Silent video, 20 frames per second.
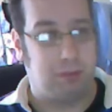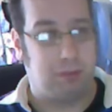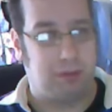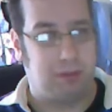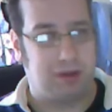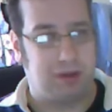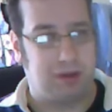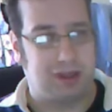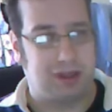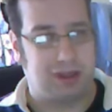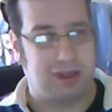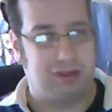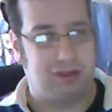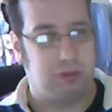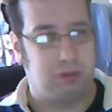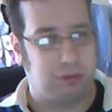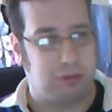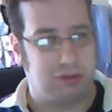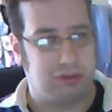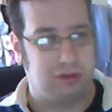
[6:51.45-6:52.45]
but again, she
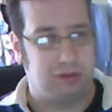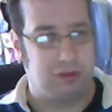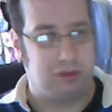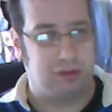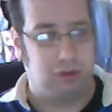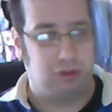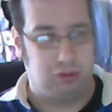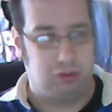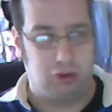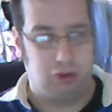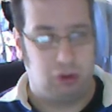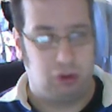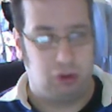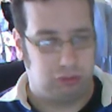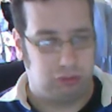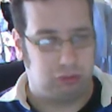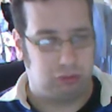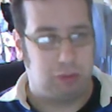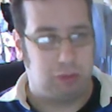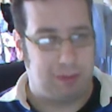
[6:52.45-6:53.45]
wasn't unknown
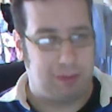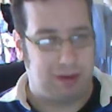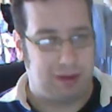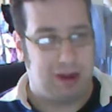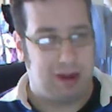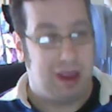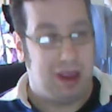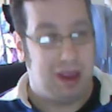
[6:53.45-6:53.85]
to women.